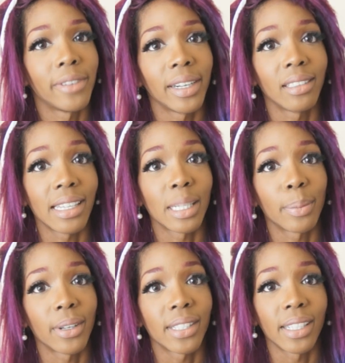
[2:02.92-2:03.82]
a very lazy
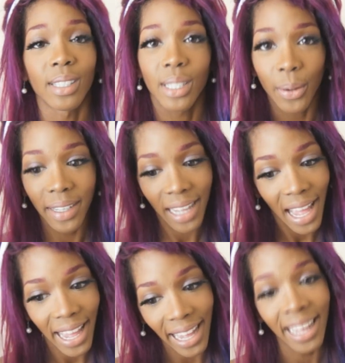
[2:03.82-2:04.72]
person, so
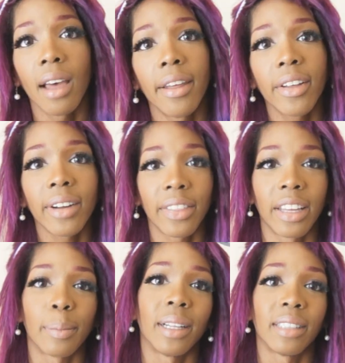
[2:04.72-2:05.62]
yay! Another great
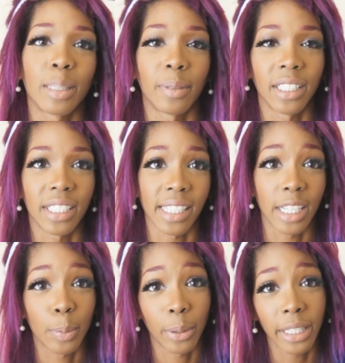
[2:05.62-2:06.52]
thing about this brush is that
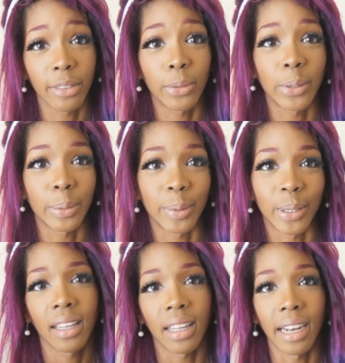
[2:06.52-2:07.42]
it's pretty
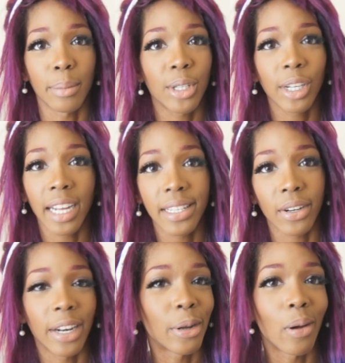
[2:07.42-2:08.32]
affordable, and I'm sure you guys
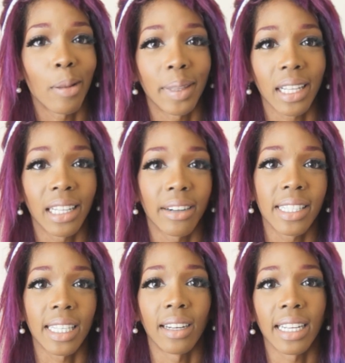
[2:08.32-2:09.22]
already know all about the
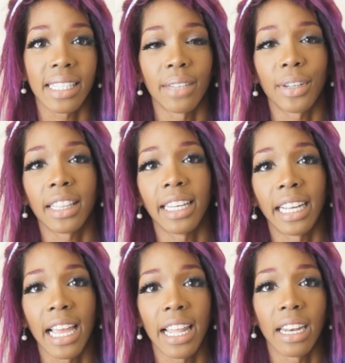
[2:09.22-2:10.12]
Clarisonics and
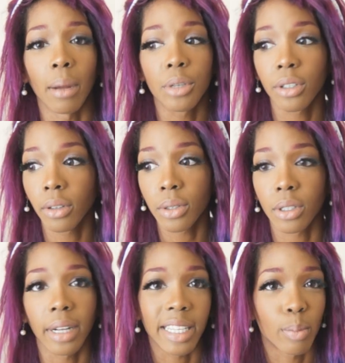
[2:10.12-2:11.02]
everything, and I'm sure those
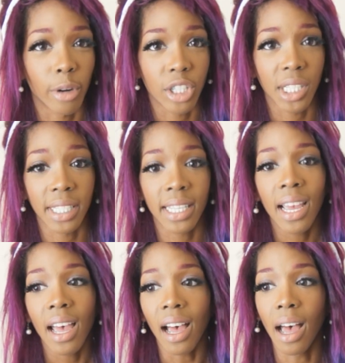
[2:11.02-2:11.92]
are nice brushes.
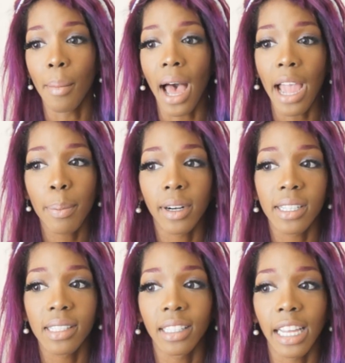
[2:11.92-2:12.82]
I
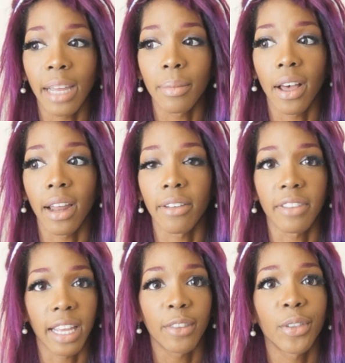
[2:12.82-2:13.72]
personally am not a
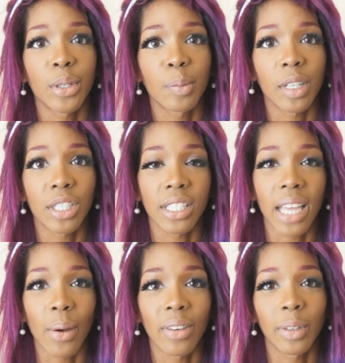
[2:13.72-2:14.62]
fan of those brushes,
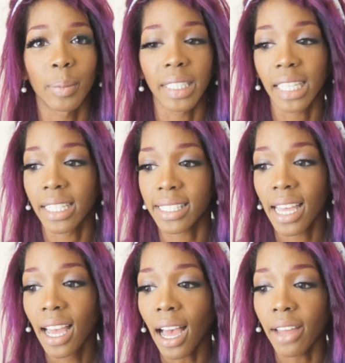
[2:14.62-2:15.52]
however, because
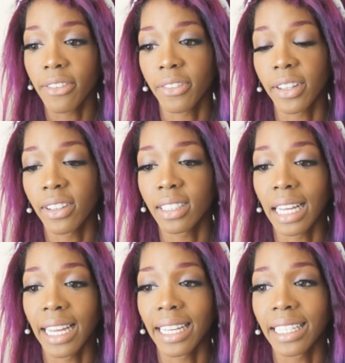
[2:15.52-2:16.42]
I feel
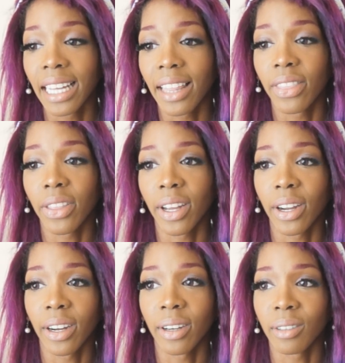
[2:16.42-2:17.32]
like
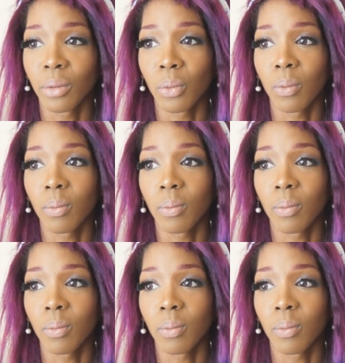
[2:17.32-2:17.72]
their